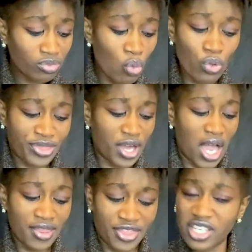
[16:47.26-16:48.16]
with
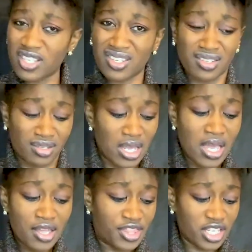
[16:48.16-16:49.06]
uh, this
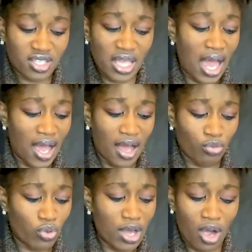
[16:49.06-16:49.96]
this uh,
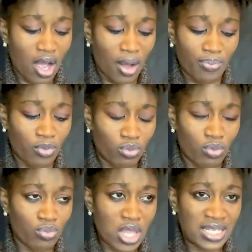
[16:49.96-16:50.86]
uh
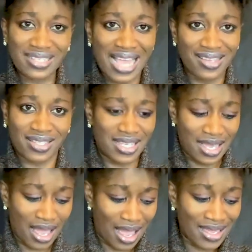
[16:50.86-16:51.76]
just as he,
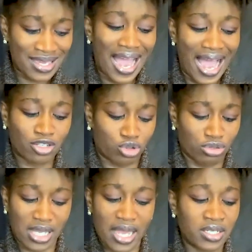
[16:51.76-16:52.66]
he had to
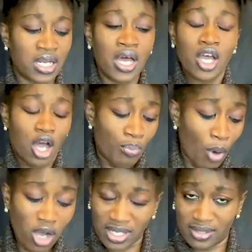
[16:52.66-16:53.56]
send
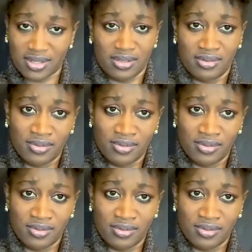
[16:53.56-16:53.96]
Moses.